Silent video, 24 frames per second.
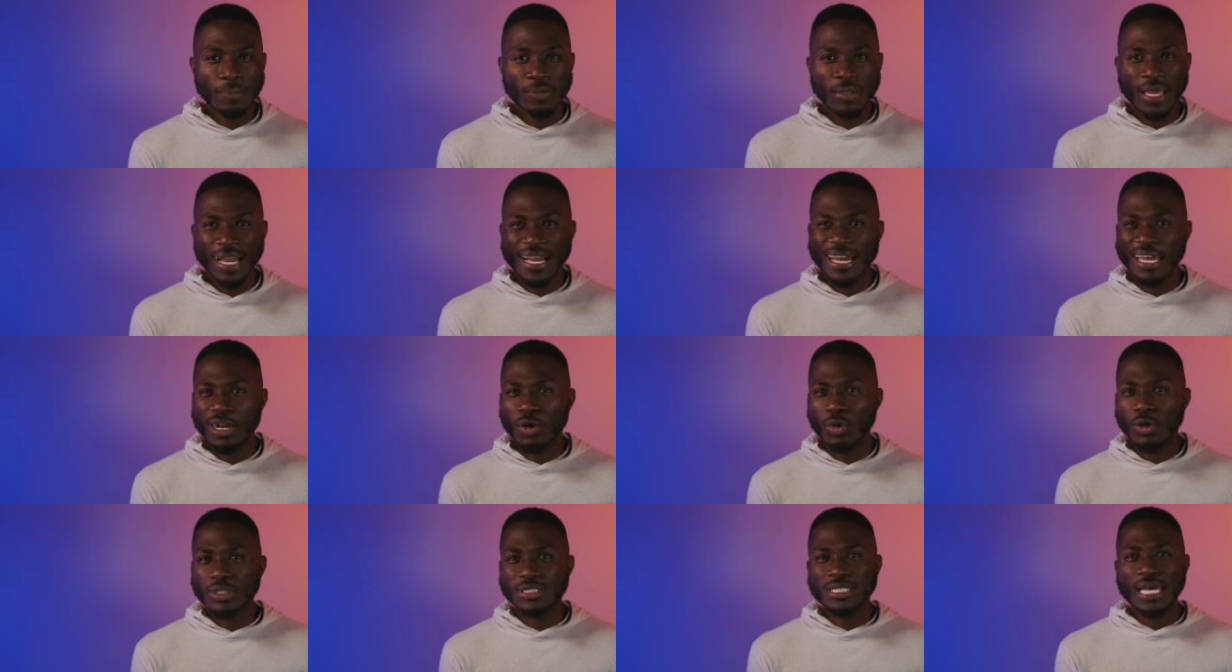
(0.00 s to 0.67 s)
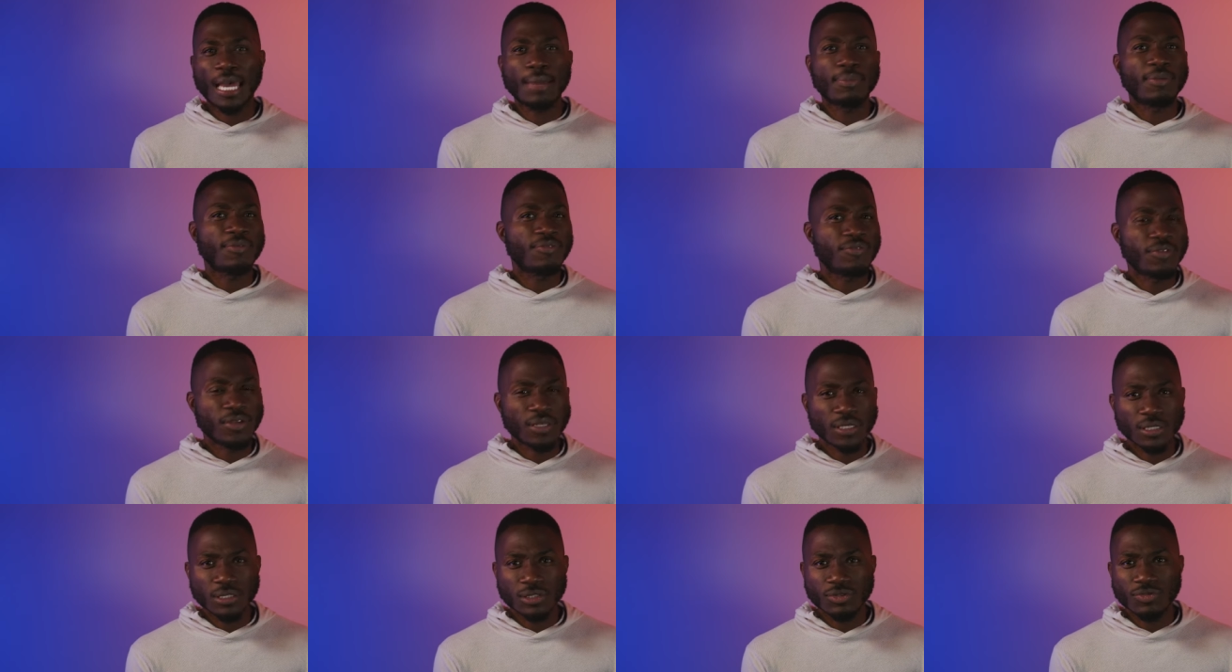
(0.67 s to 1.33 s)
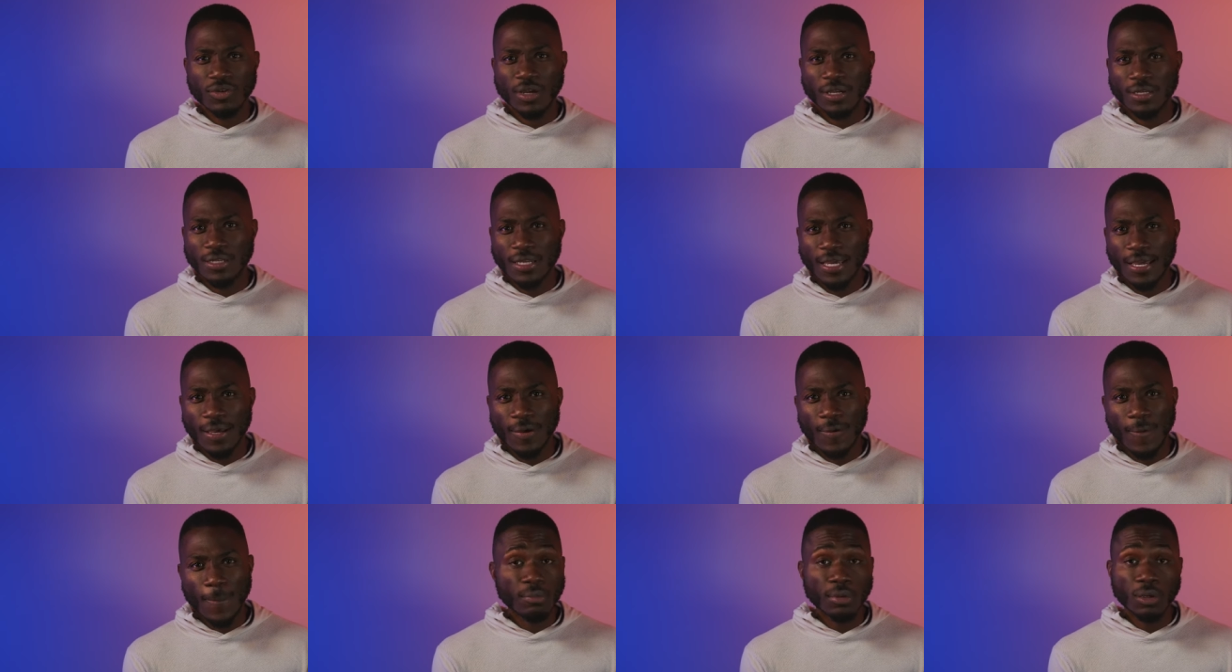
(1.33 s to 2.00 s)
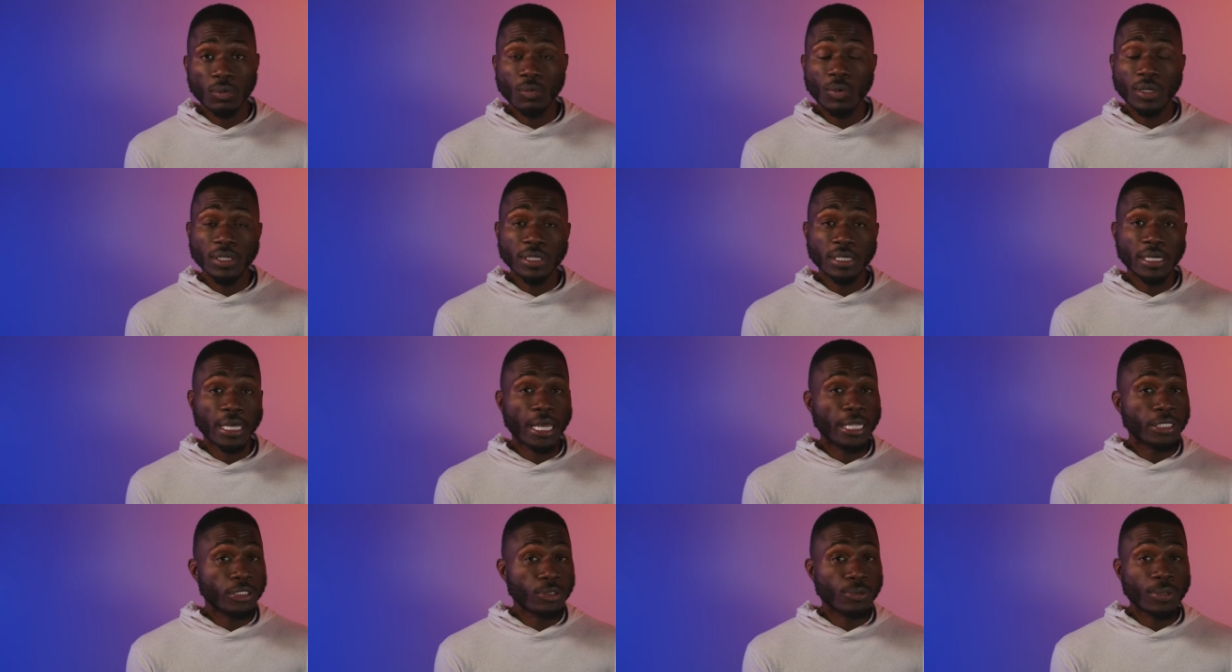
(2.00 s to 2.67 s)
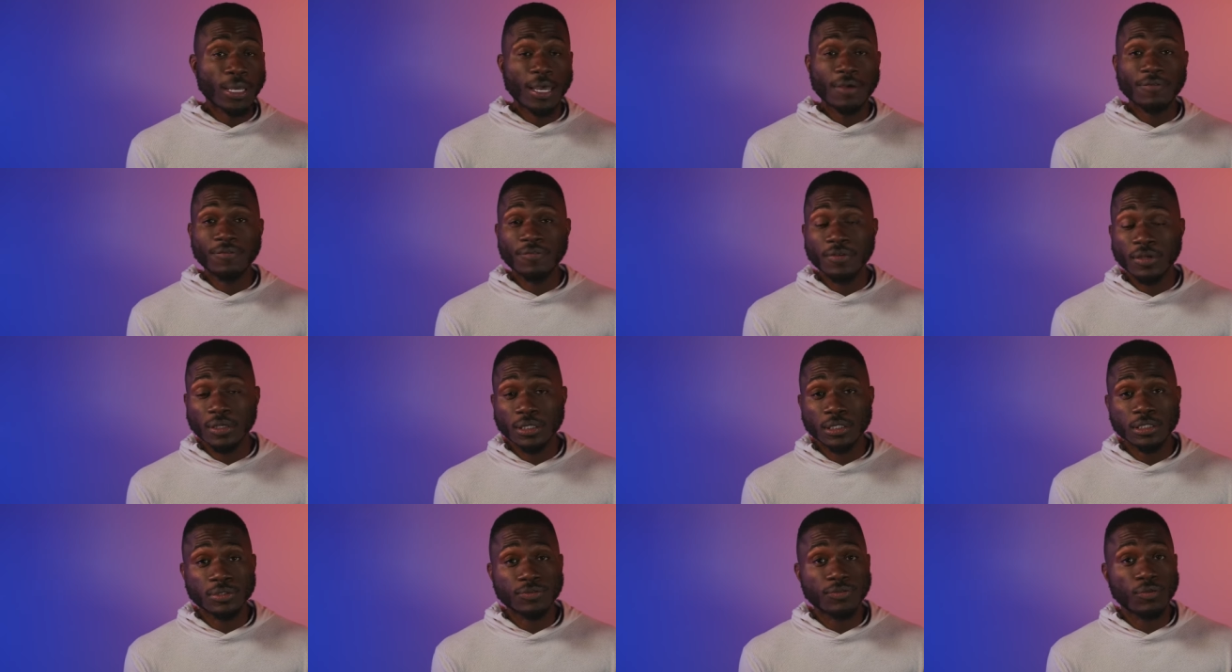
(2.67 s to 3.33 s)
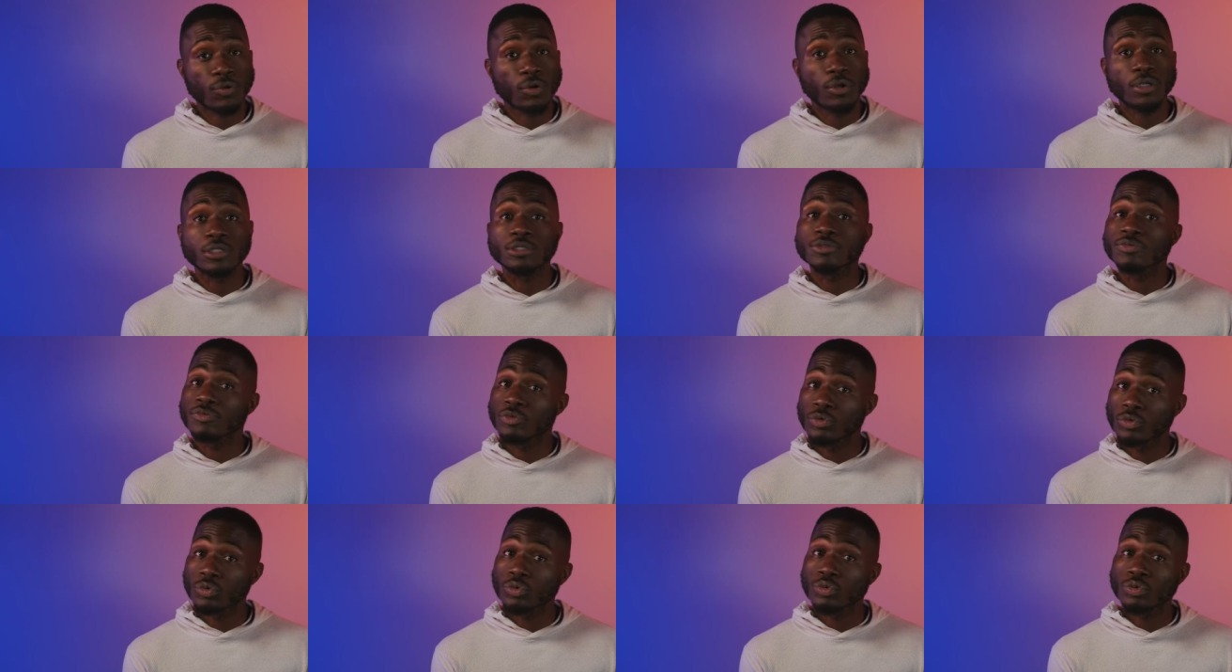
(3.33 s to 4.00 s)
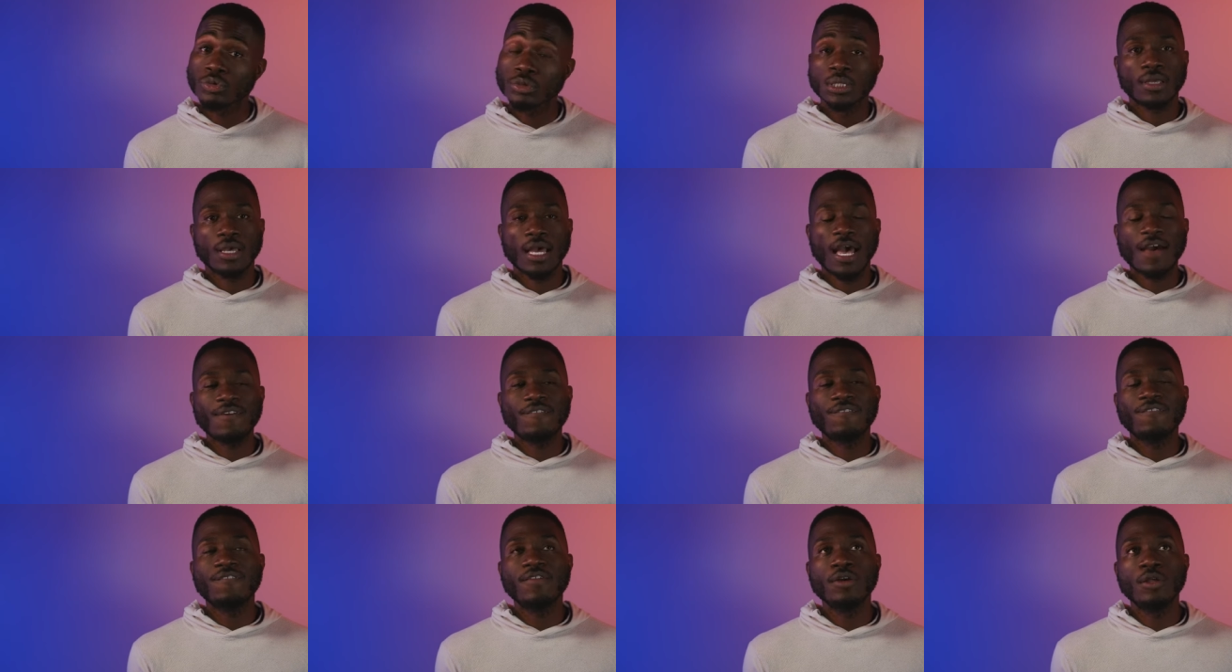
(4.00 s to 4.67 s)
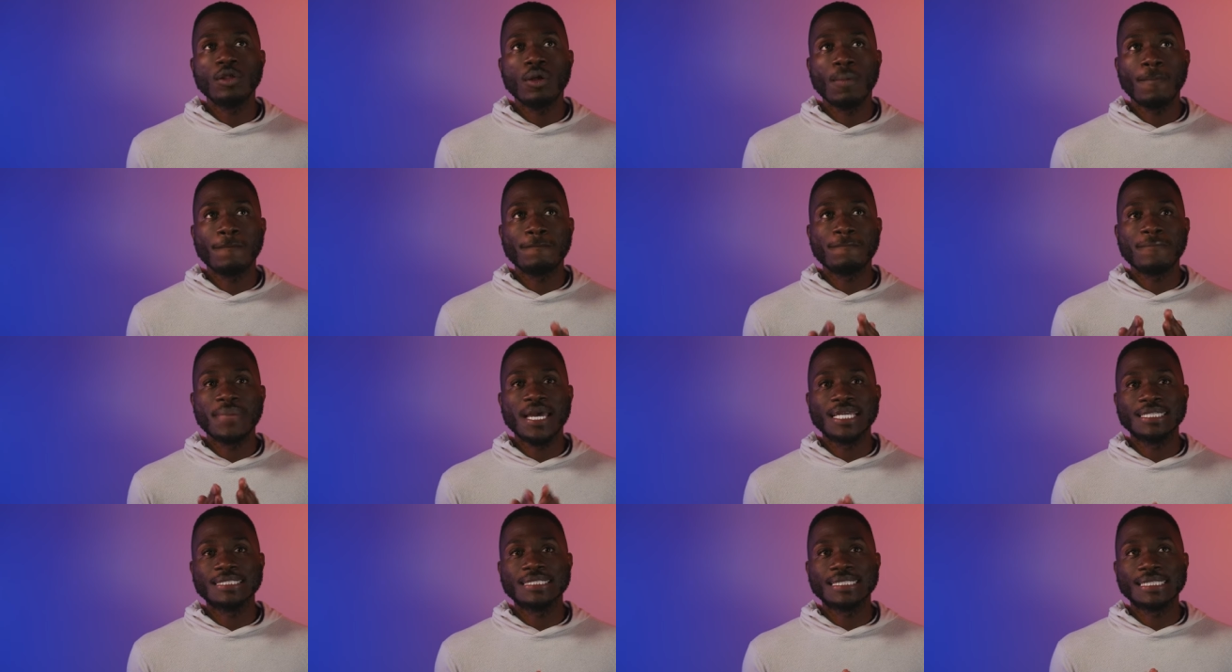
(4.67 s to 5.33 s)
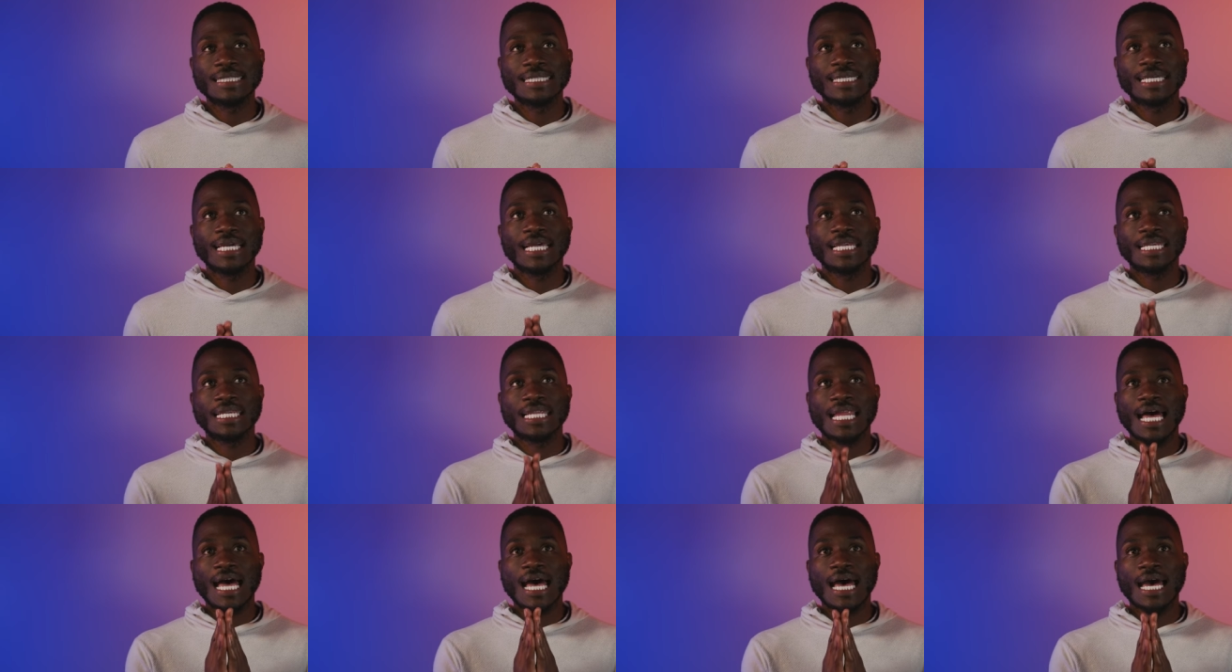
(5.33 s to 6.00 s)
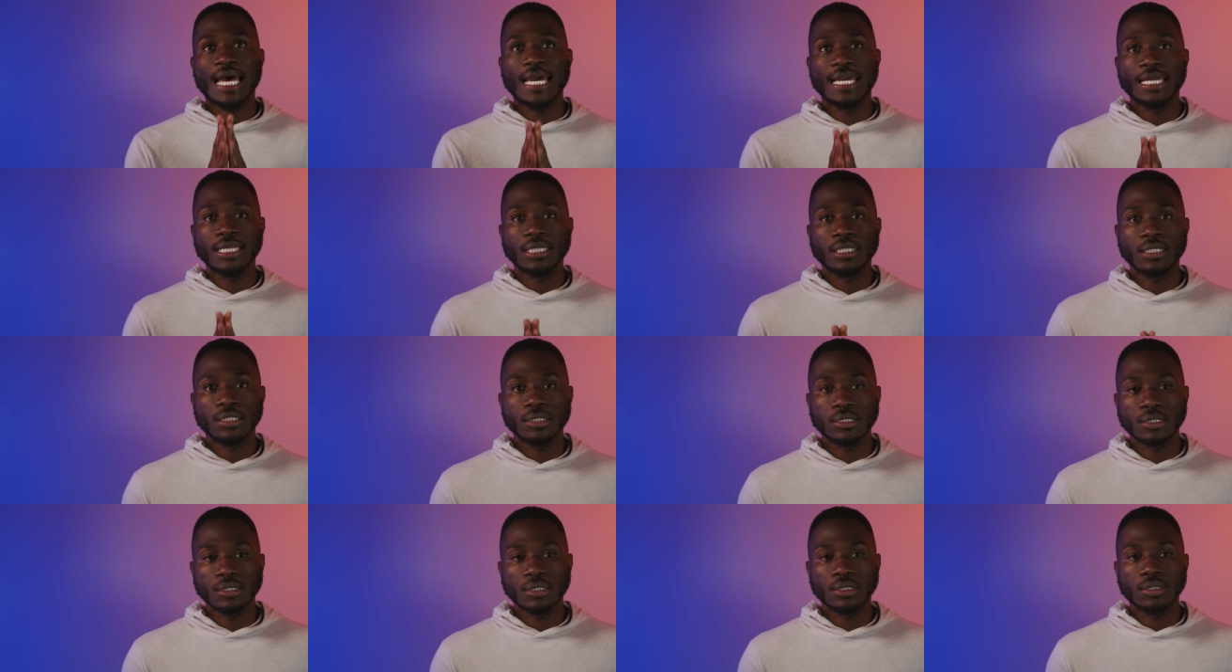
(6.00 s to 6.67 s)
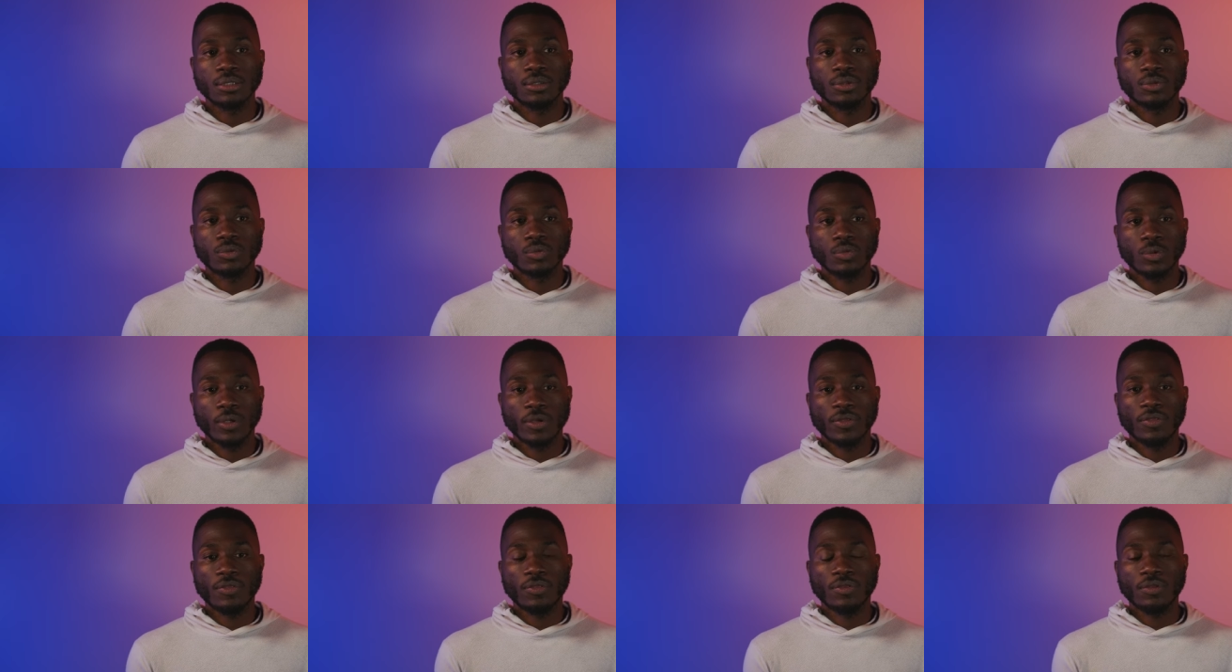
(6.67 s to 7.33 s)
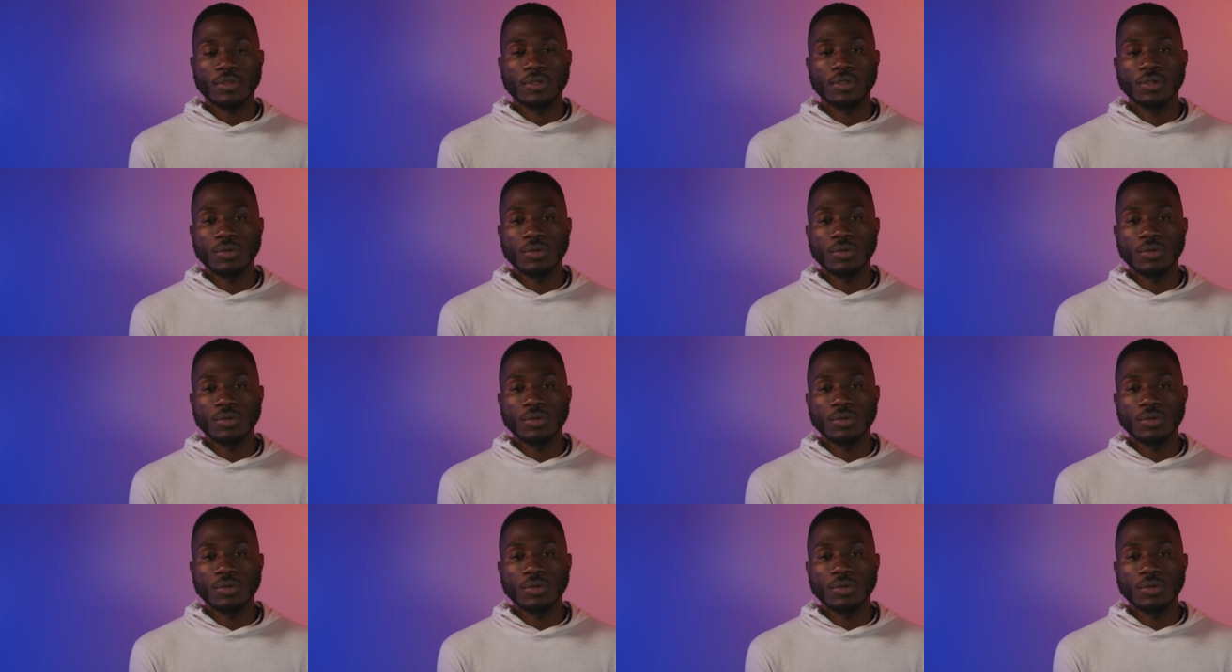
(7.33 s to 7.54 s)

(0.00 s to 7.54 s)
I got all type of feelings right now. And one thing I do have feelings for is food. I feel mentally aligned with the